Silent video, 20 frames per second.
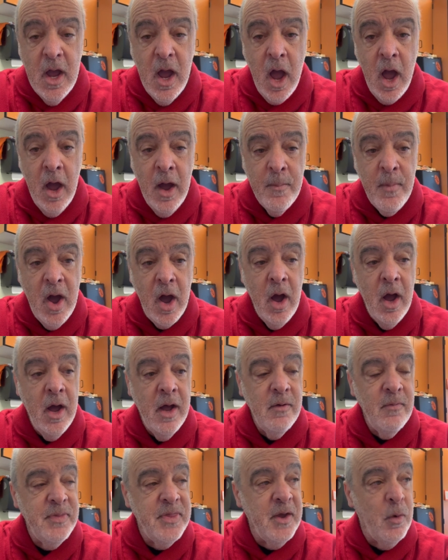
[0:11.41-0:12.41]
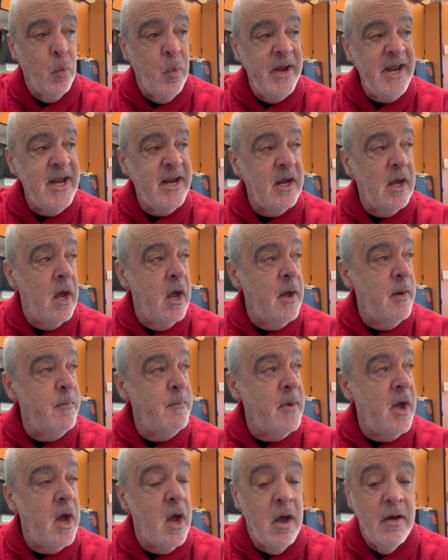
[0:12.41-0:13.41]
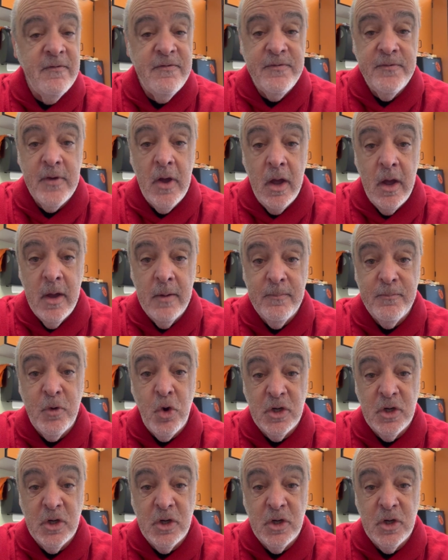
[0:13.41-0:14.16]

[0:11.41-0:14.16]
the week of